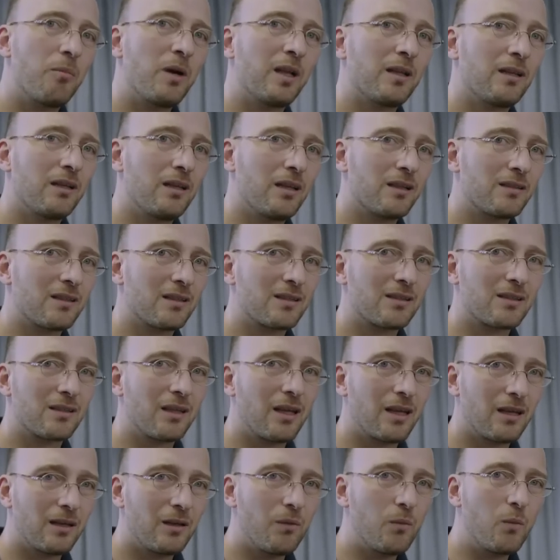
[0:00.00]
but it has a
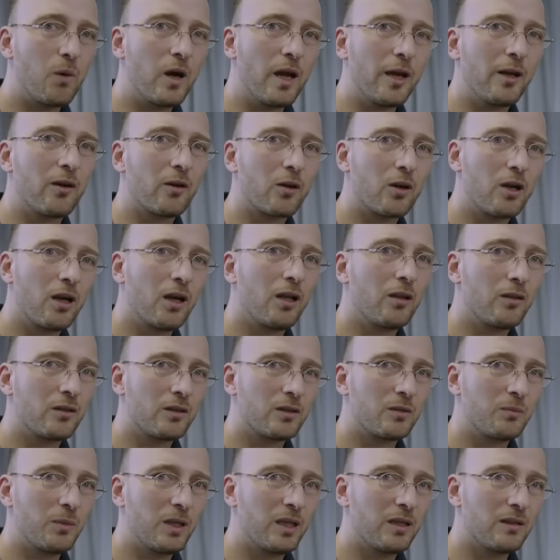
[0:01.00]
slightly wider color
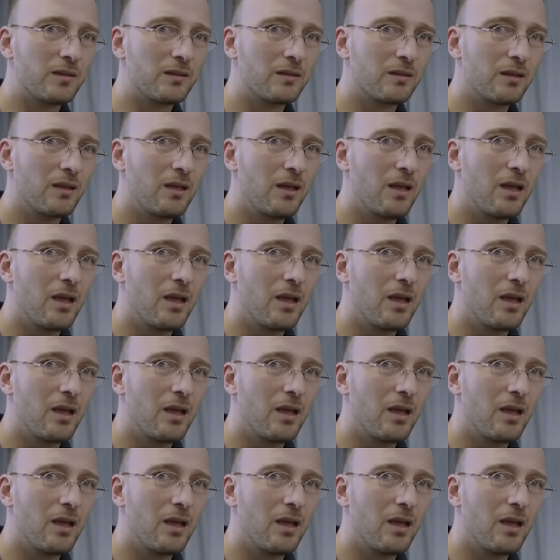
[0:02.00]
space.